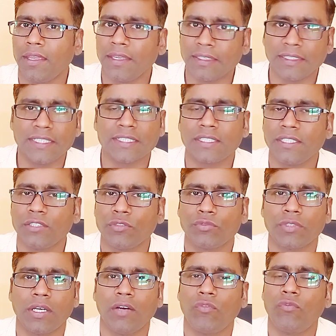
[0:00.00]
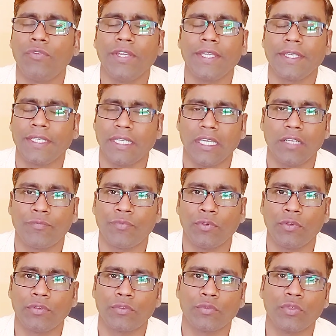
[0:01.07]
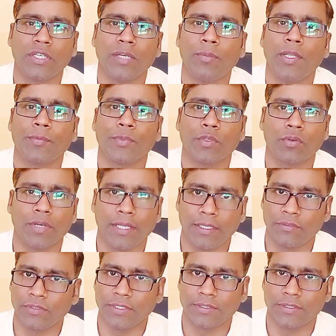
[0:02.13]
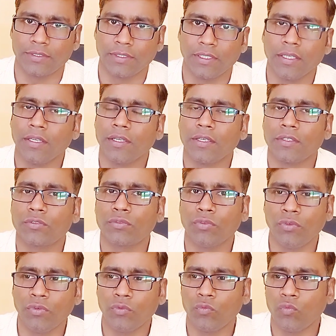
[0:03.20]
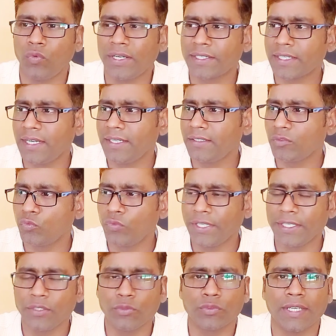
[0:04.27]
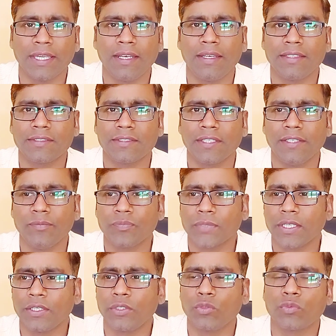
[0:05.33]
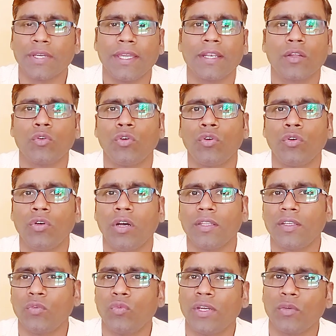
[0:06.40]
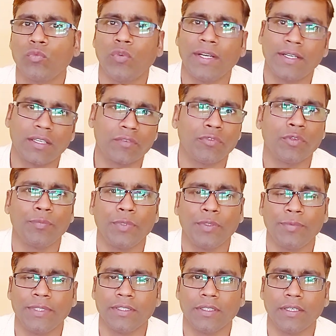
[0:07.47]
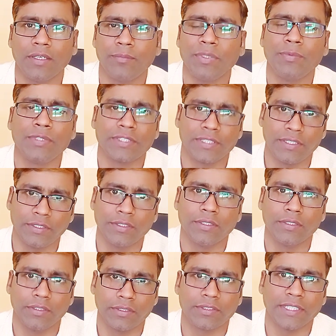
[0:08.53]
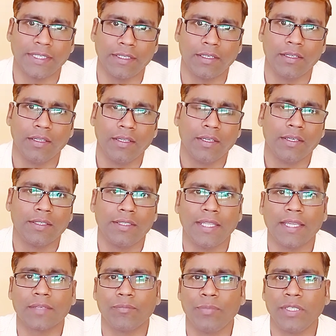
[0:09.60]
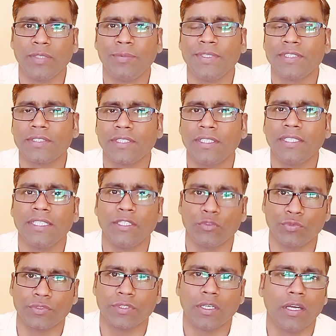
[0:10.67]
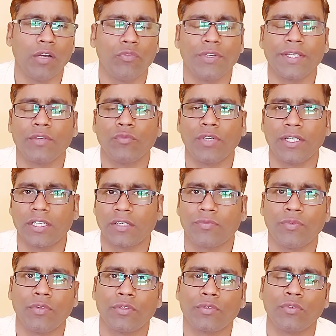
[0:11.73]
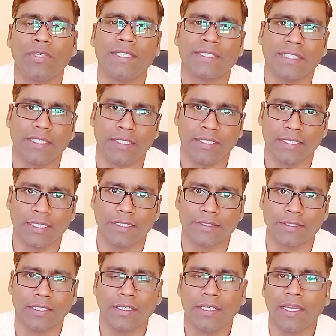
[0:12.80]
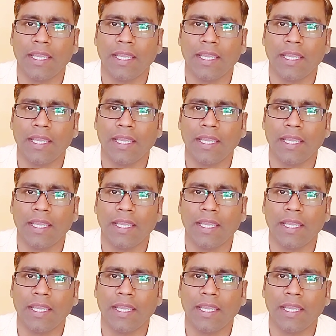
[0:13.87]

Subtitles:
English news are very helpful to develop your language. So what kind, where you can listen, you can go the one wonderful BBC channel like BBC News, a very wonderful to listen in English,